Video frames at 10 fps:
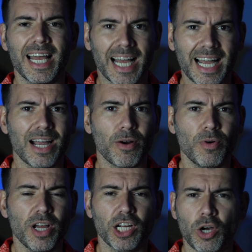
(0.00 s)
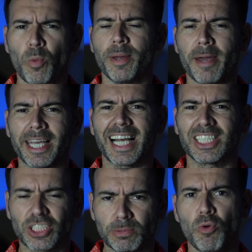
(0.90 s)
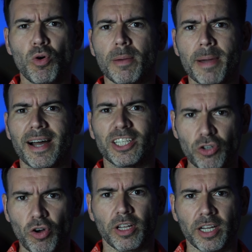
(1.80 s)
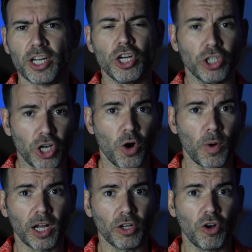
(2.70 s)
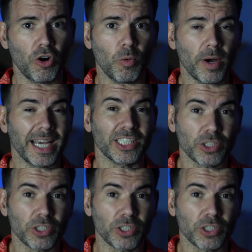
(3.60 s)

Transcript: how can we make a small amount of dollar go a long way?